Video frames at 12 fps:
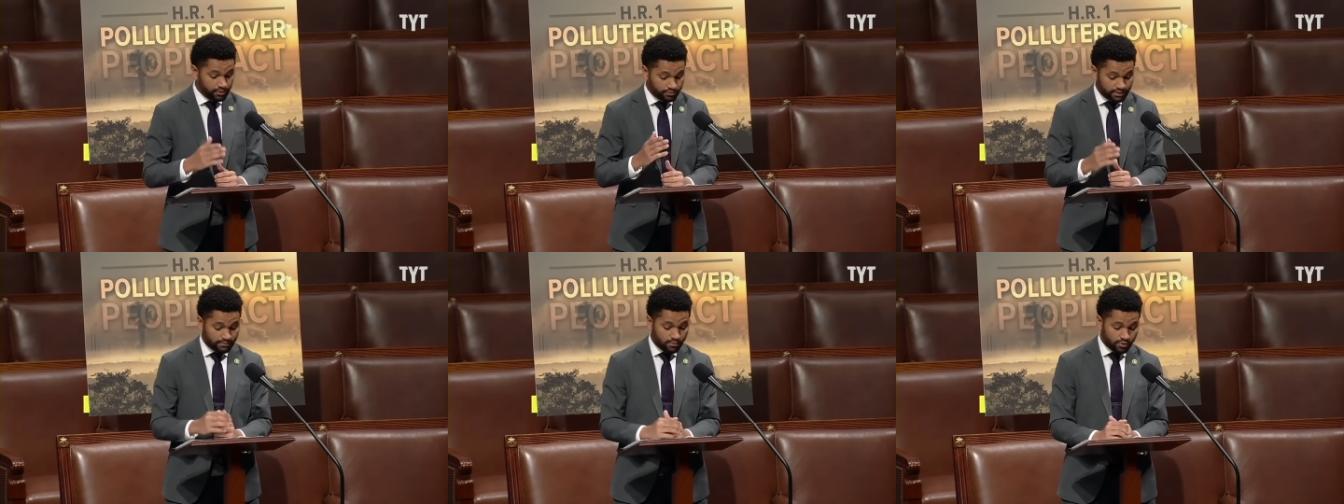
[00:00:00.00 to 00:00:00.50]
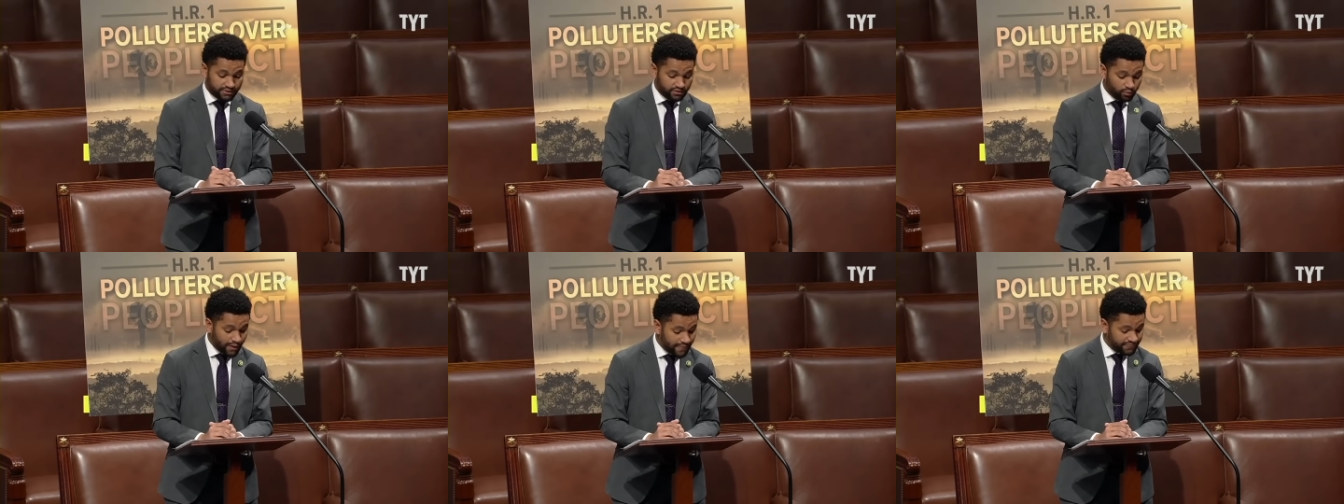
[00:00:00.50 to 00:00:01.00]
polluting more
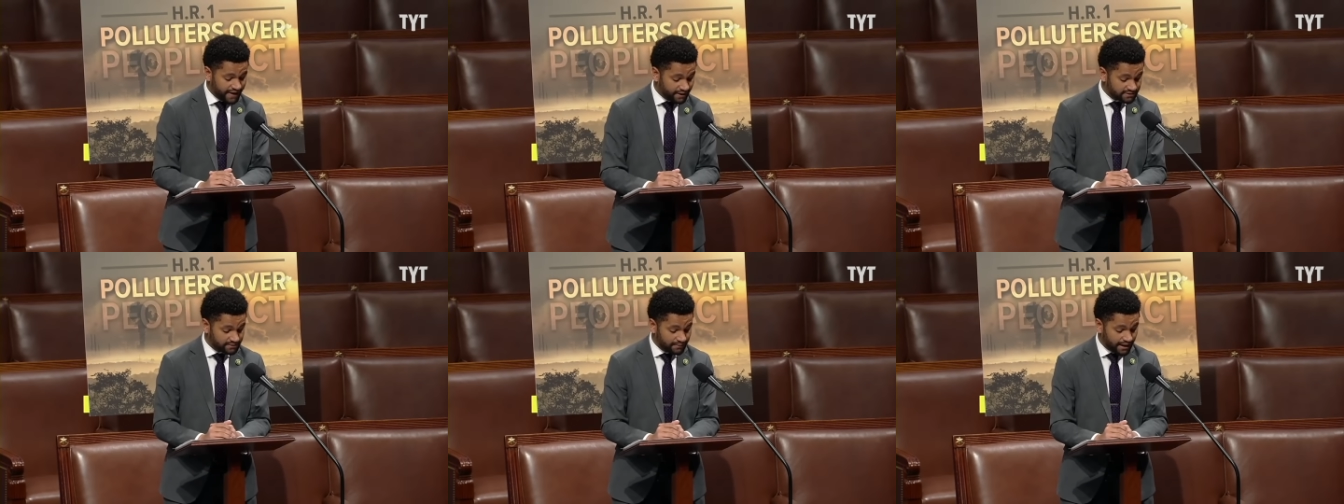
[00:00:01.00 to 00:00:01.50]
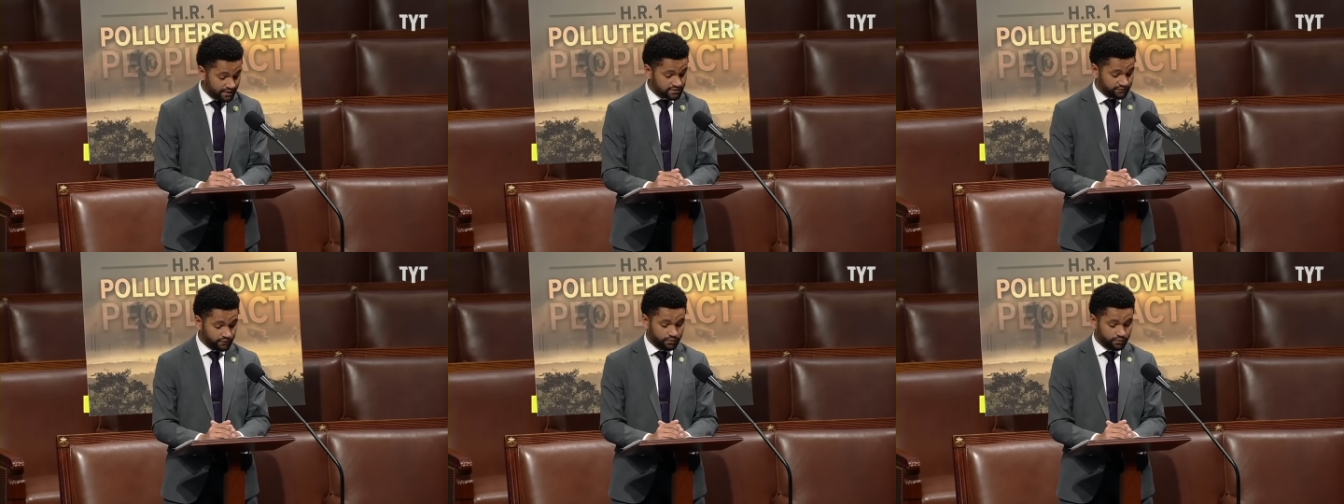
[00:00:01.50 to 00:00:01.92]
than one thousand miles of